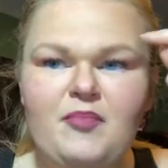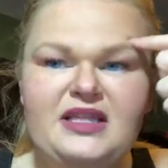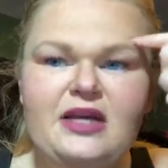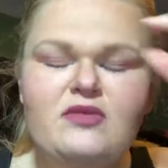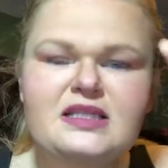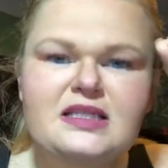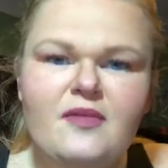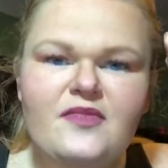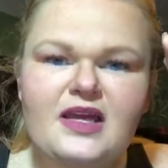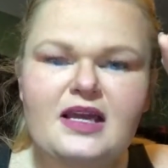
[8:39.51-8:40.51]
But there was
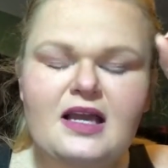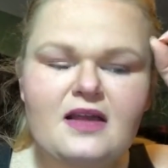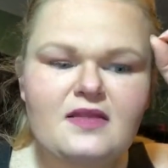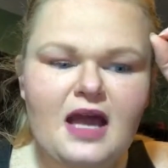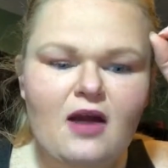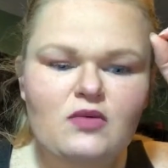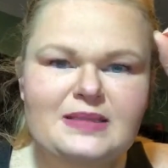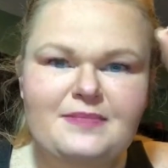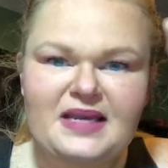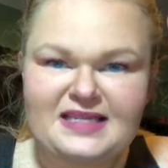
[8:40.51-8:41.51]
something that
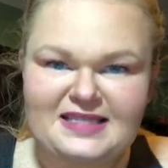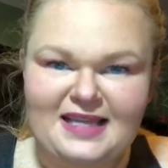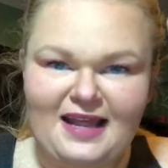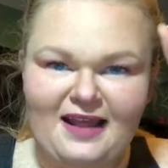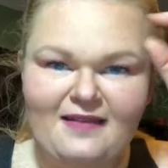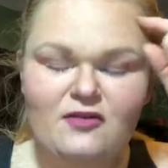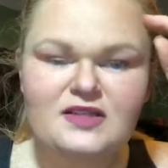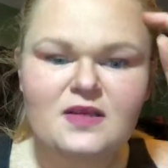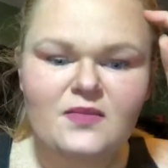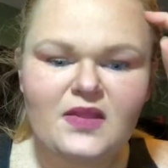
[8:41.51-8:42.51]
was missing. There
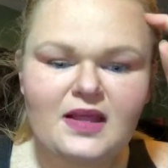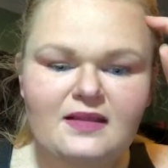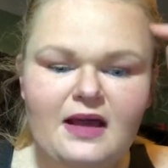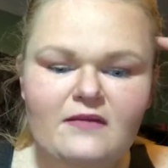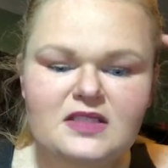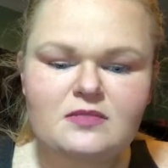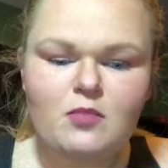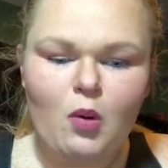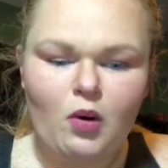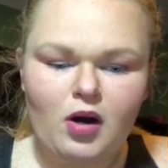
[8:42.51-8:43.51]
was something that was
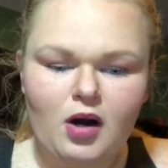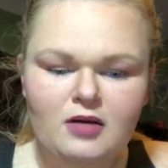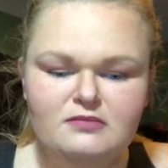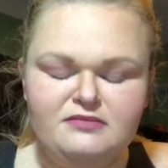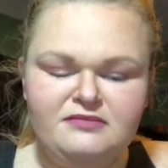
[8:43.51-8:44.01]
more.